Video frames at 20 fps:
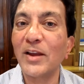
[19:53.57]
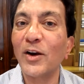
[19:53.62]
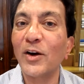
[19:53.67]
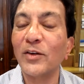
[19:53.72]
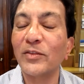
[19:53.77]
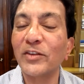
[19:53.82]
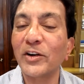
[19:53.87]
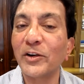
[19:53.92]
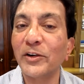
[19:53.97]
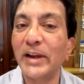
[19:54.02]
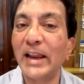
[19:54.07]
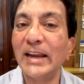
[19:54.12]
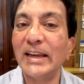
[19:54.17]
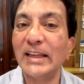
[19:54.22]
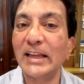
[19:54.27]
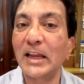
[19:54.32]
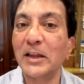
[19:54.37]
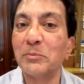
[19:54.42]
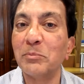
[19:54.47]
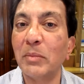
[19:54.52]
of creating
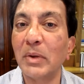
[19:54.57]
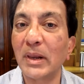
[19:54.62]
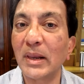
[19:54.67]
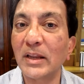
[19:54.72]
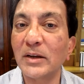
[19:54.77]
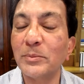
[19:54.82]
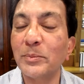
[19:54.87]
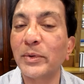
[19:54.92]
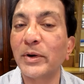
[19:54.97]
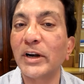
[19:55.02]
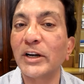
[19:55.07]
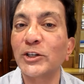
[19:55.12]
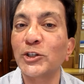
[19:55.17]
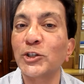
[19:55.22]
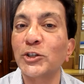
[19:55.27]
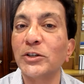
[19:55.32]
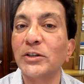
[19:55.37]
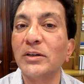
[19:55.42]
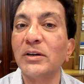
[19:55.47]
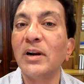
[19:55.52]
a blood
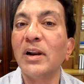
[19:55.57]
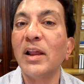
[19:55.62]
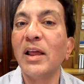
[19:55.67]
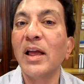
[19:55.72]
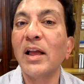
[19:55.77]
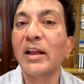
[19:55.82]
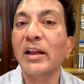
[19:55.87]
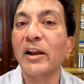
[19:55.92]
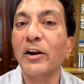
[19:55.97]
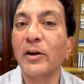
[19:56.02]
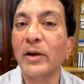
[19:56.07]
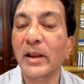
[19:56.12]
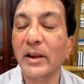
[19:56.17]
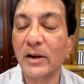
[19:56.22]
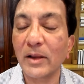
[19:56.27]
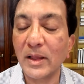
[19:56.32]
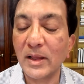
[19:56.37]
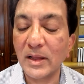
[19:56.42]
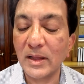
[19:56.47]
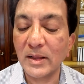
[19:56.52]
pressure
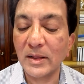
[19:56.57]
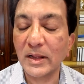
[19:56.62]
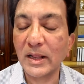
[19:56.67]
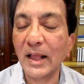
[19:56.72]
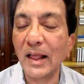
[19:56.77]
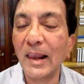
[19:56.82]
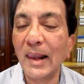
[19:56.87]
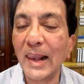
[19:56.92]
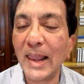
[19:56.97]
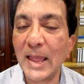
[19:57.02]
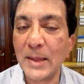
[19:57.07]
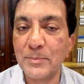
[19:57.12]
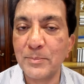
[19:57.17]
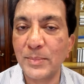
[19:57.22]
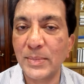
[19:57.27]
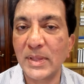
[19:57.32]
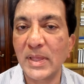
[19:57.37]
clamp.